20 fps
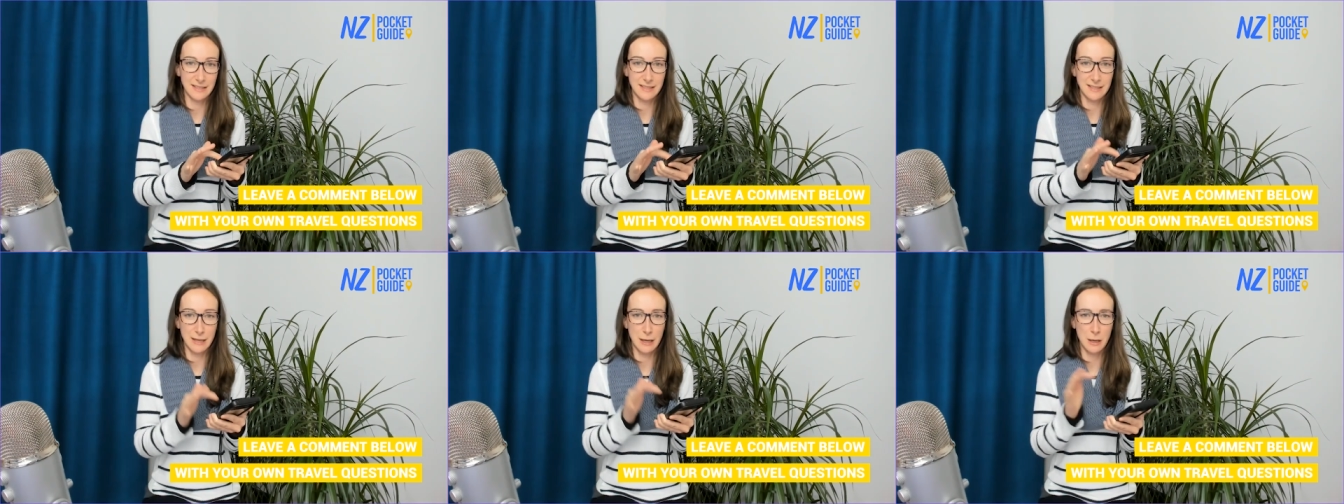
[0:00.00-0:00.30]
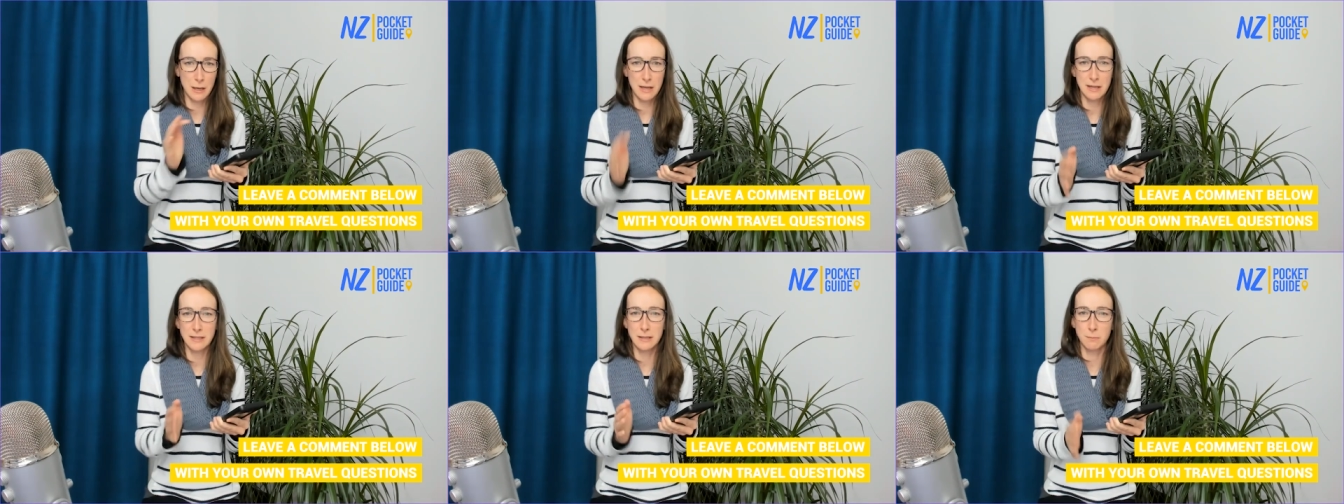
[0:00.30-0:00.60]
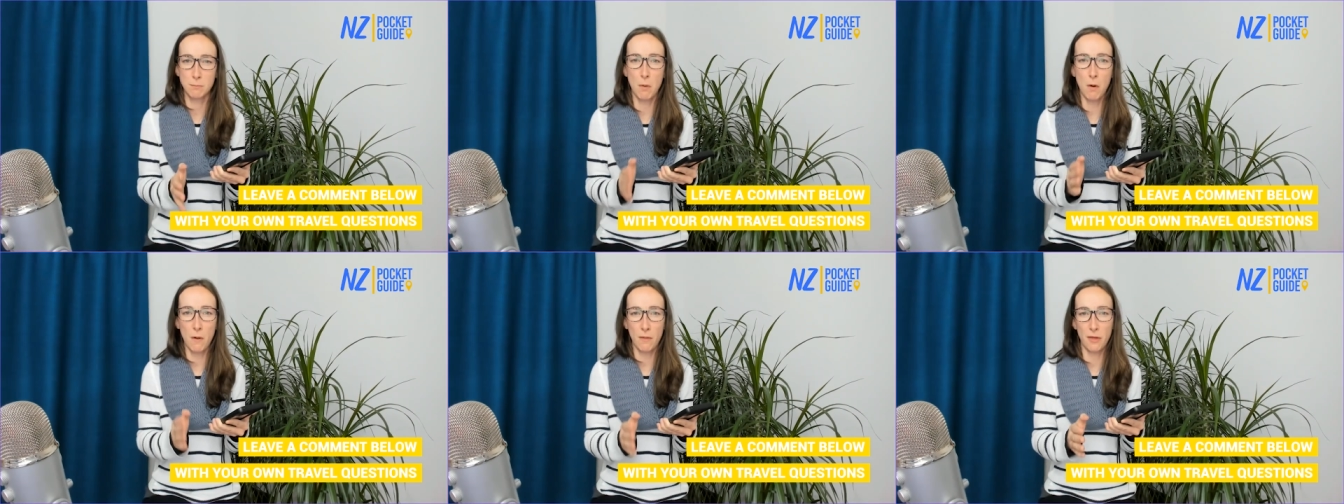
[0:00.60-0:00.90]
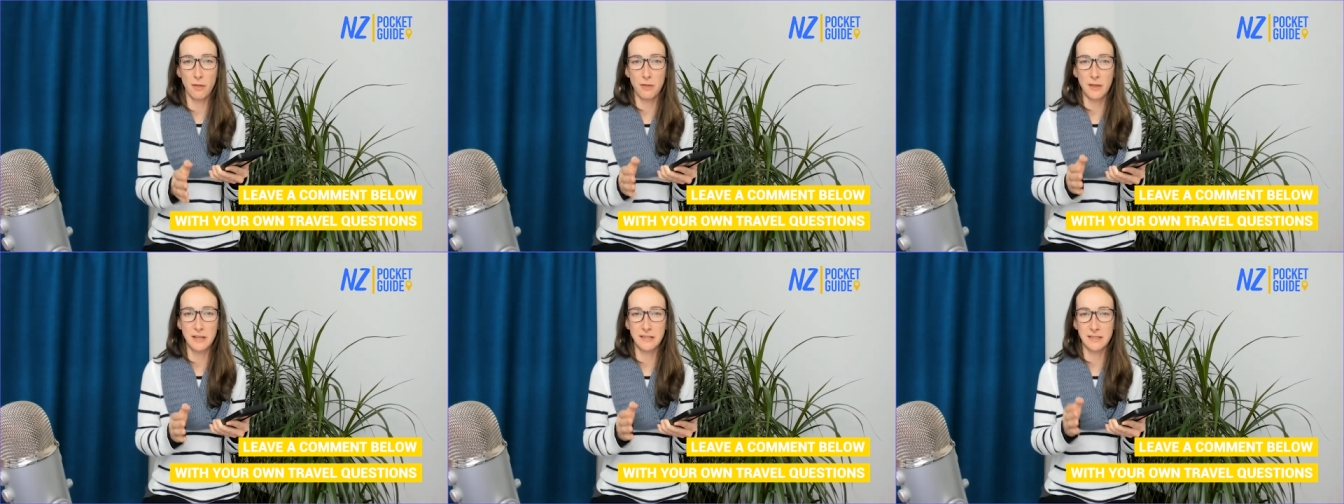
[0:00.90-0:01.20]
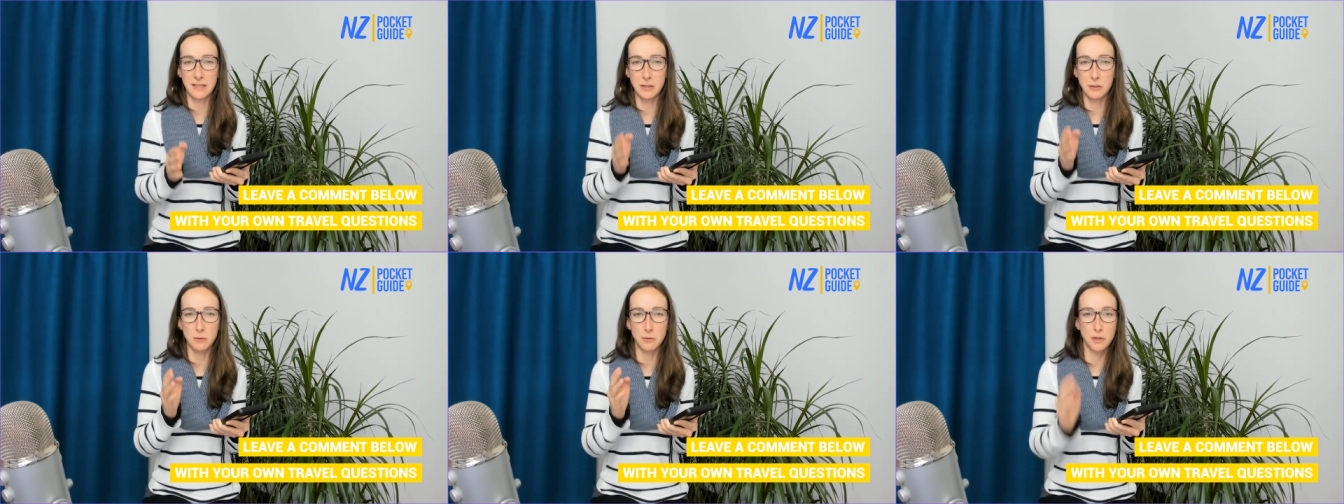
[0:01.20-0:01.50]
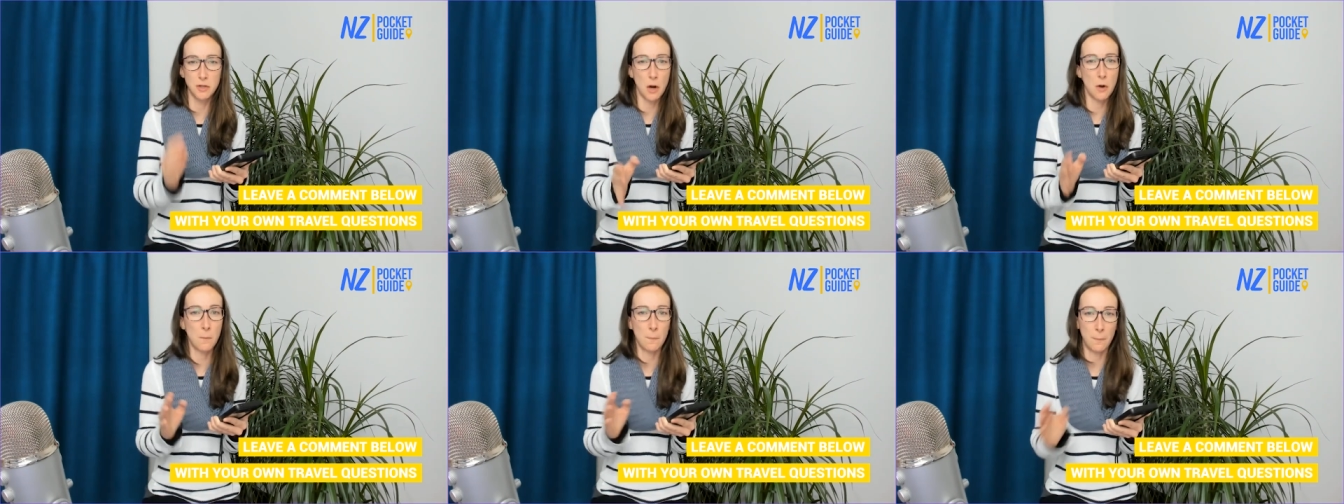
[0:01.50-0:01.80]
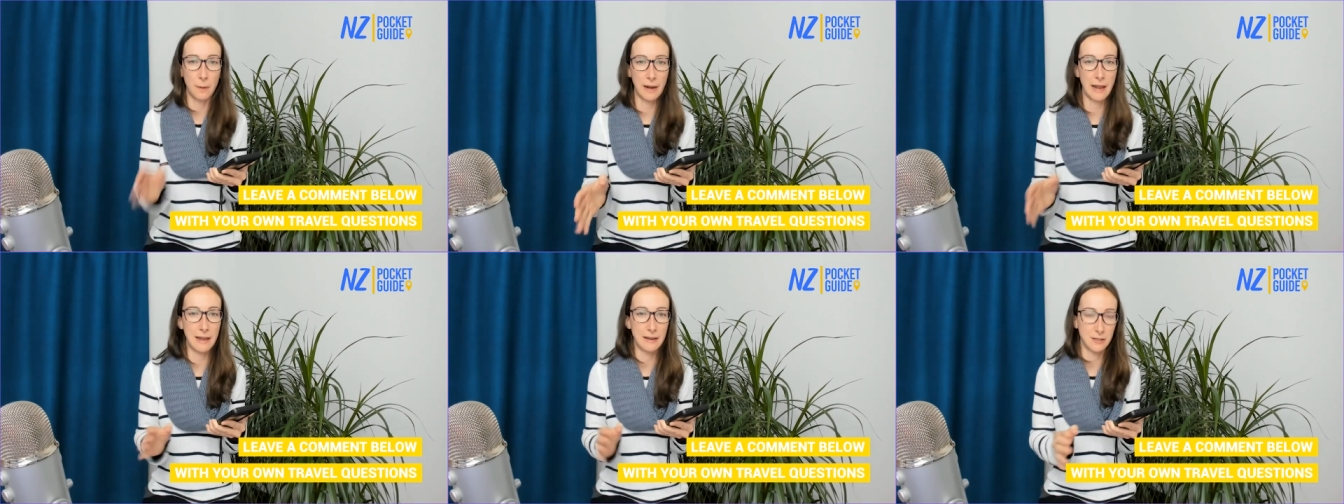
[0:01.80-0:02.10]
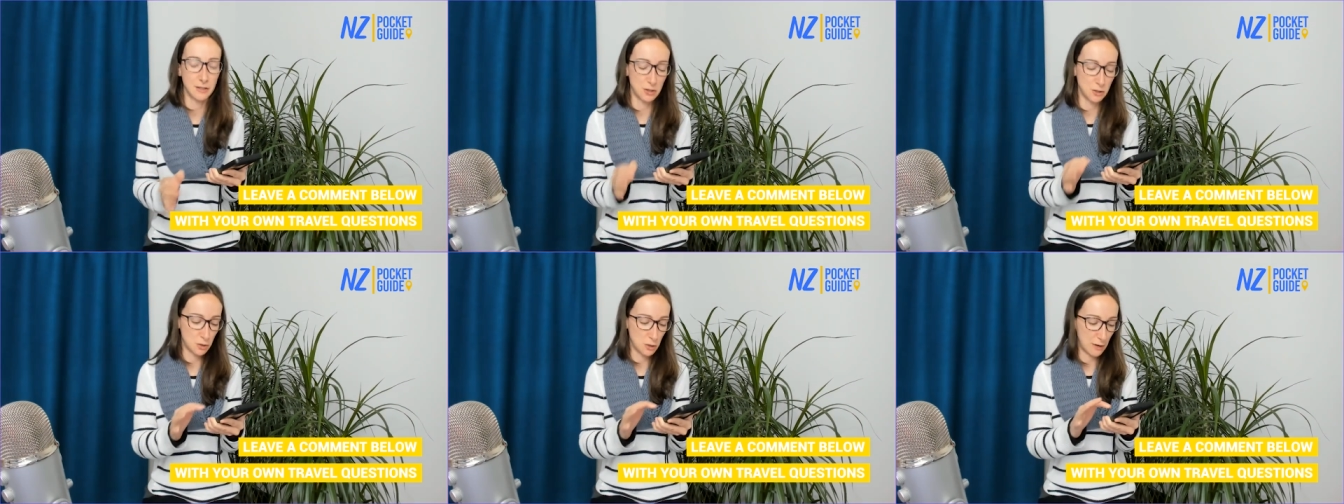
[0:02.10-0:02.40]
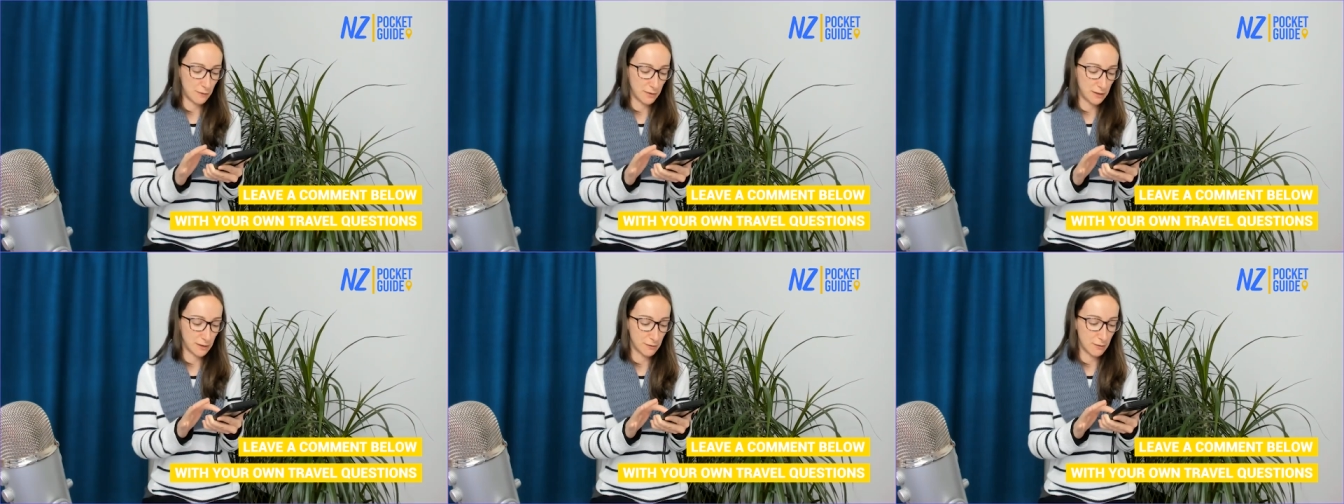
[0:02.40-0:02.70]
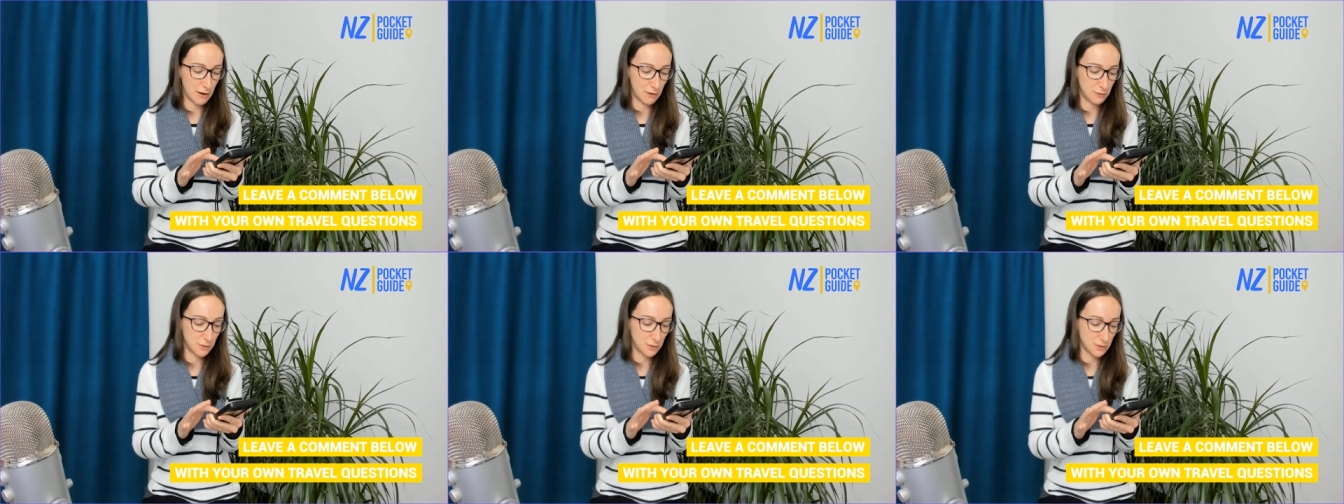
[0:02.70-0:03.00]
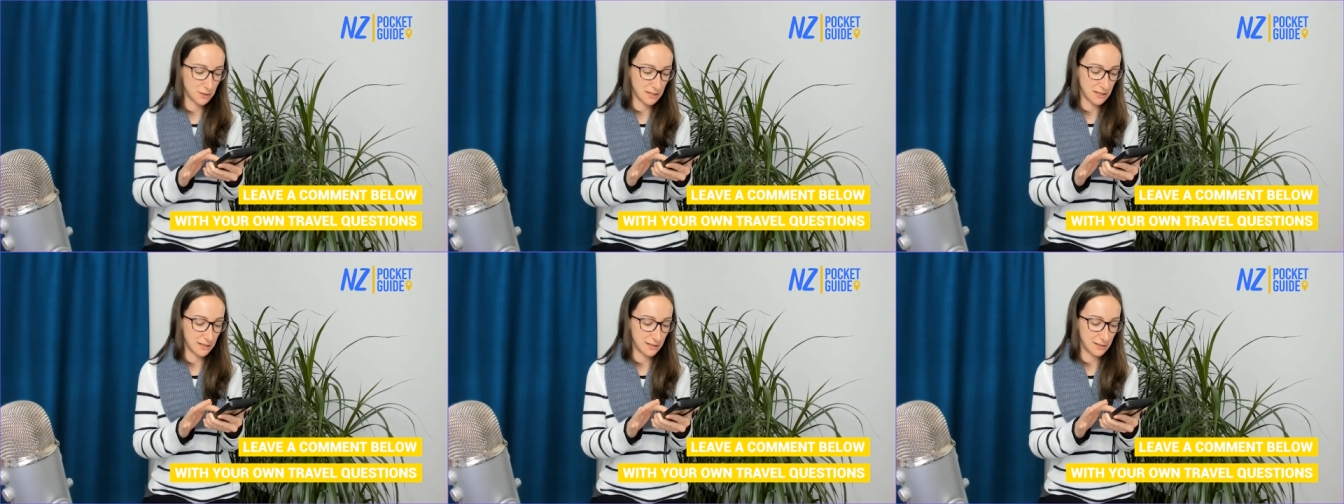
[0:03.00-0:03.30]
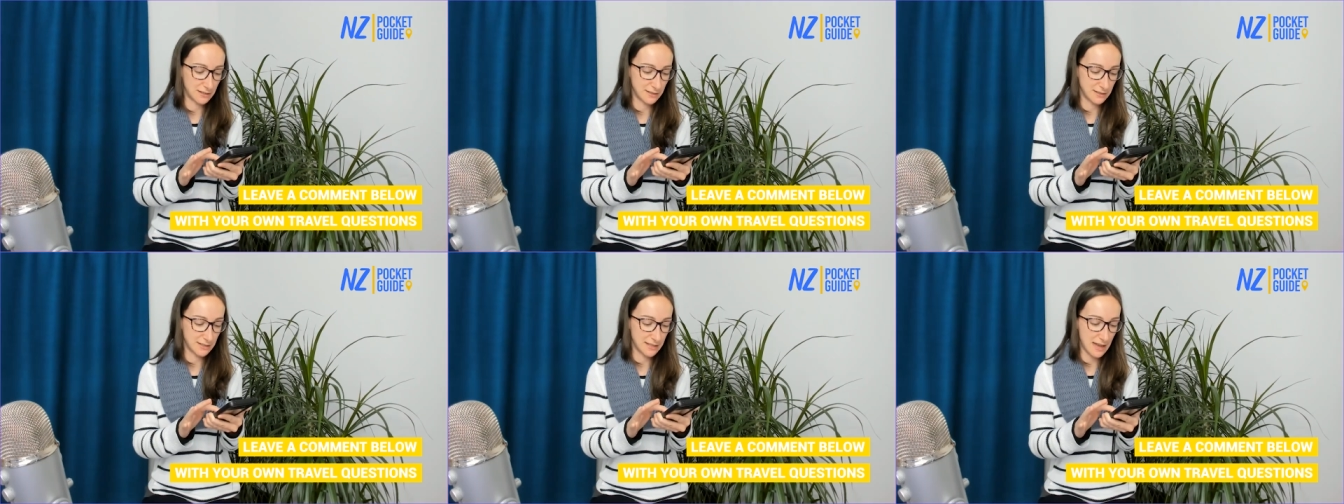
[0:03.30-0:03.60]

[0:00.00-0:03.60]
is more the things that you don't plan as you're travelling around New Zealand